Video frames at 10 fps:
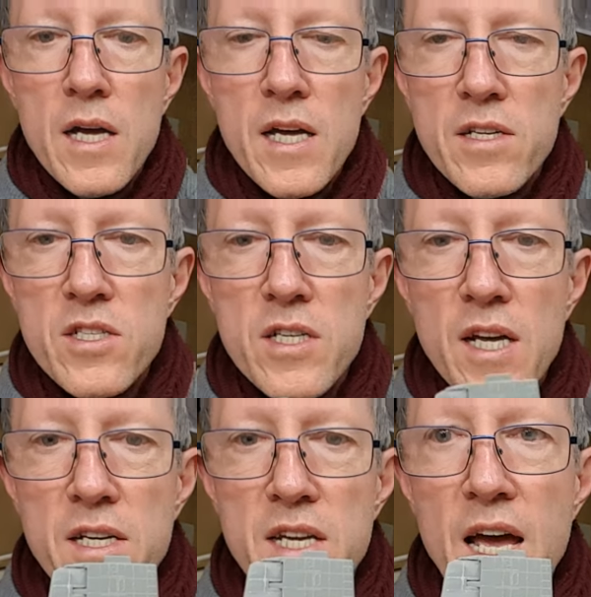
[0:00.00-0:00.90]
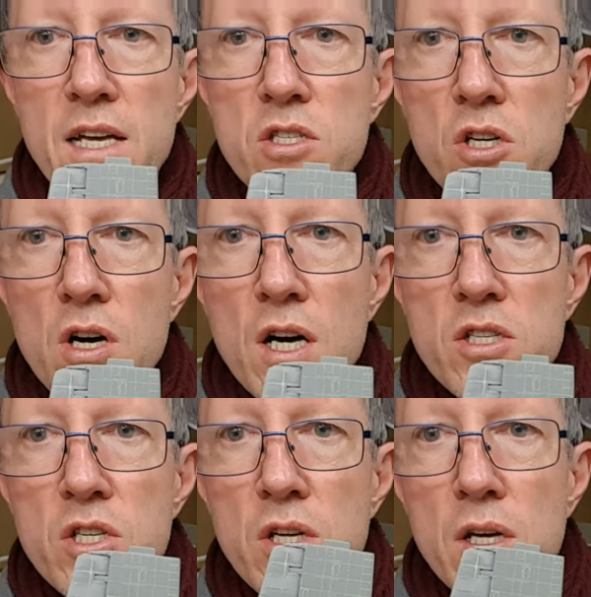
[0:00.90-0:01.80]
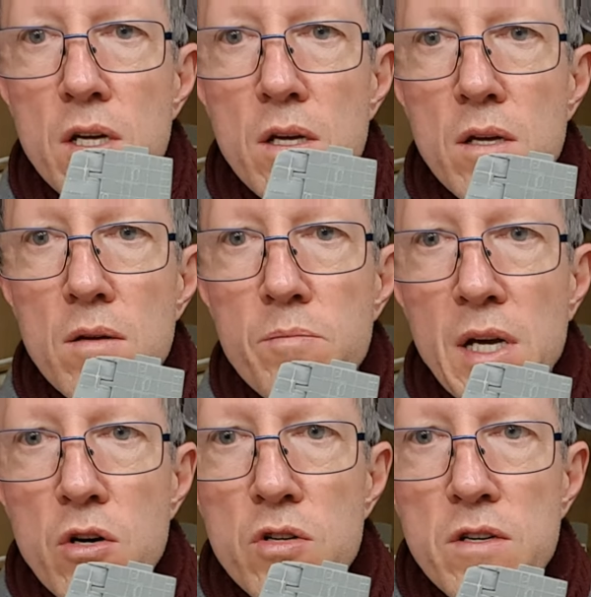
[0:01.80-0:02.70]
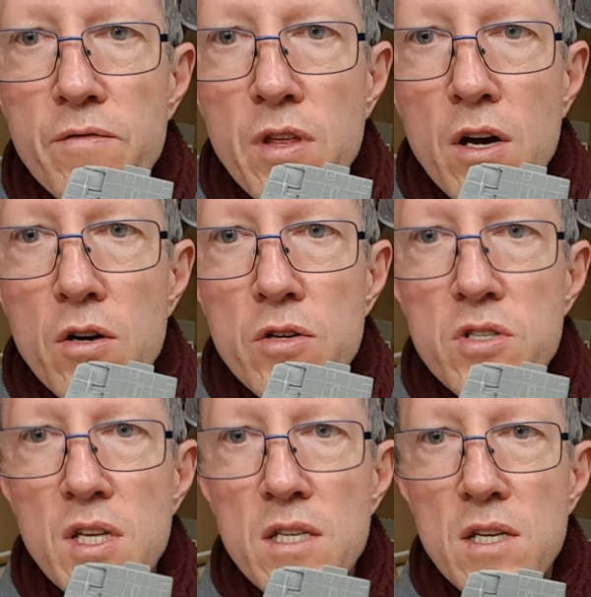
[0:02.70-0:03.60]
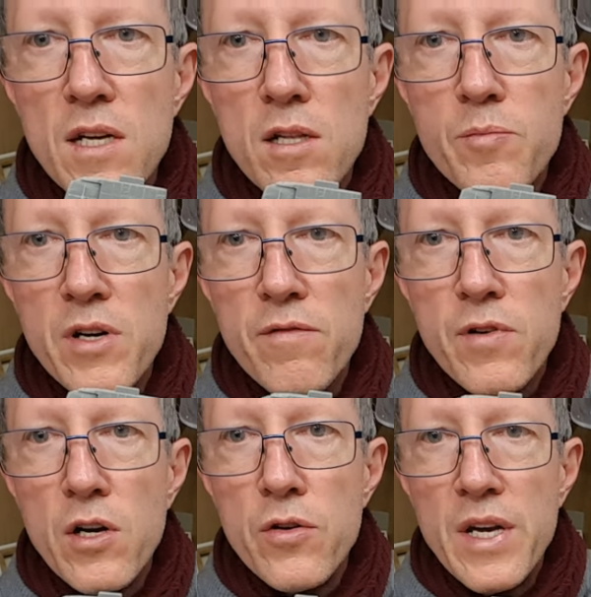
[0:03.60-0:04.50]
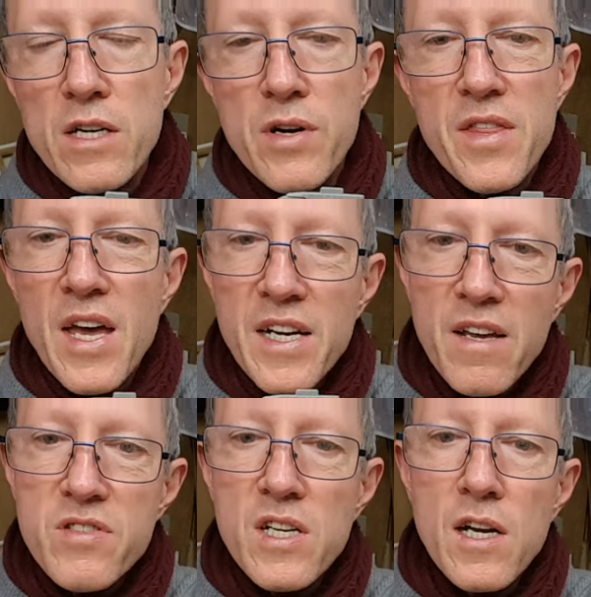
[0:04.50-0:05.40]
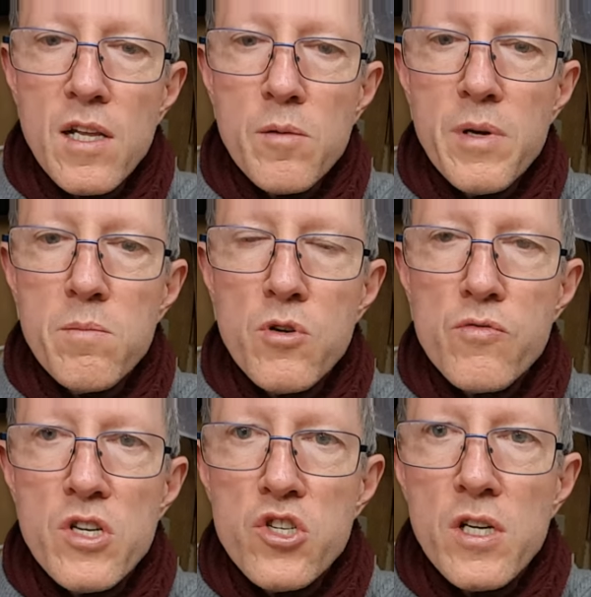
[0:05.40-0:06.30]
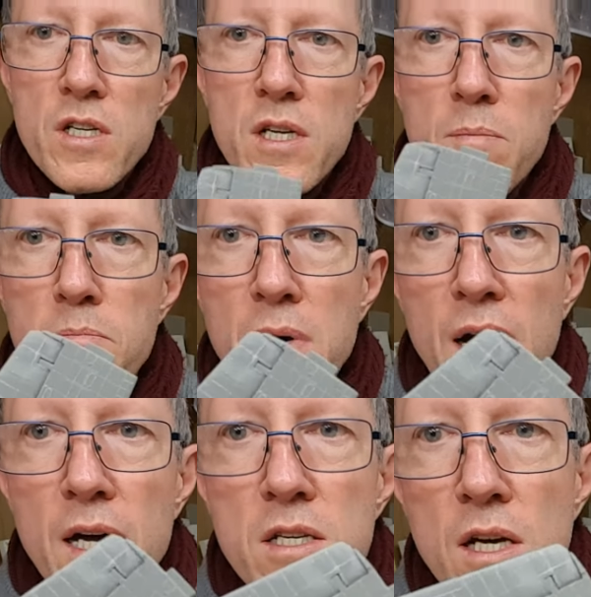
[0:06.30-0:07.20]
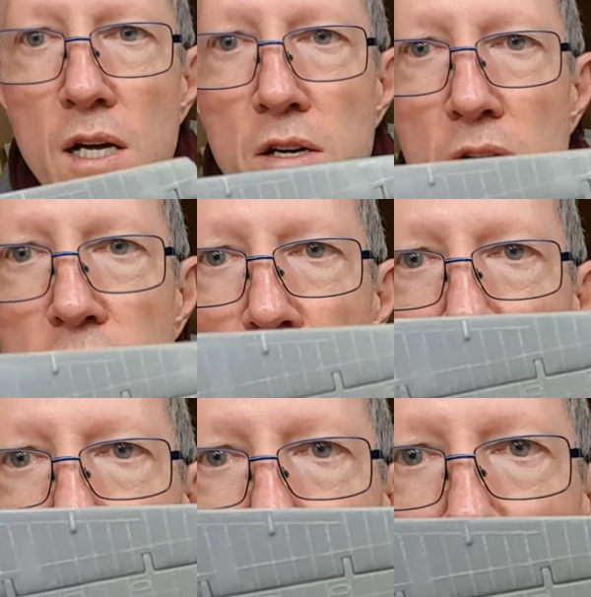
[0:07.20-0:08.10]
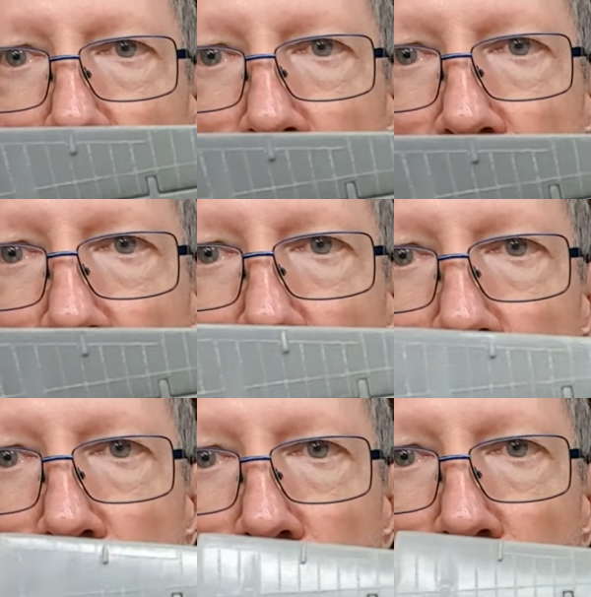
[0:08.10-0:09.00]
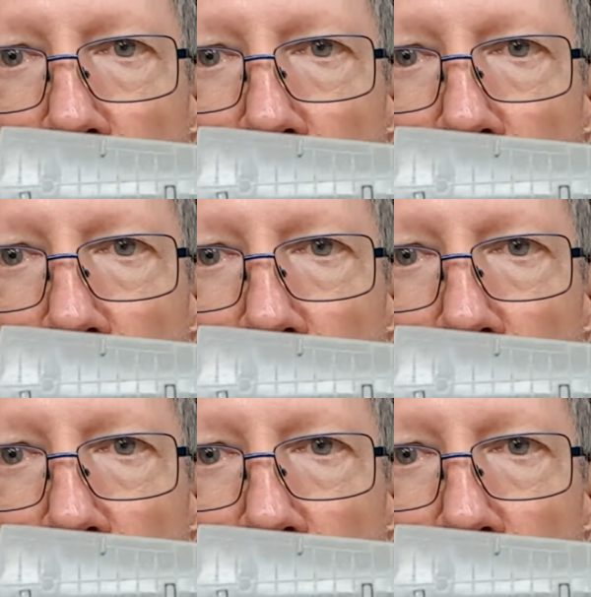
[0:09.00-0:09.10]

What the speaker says: It has got, because of those, there's a little bit of glue area, and that gives it a little bit more rigidity, but I don't know if you're going to be able to see through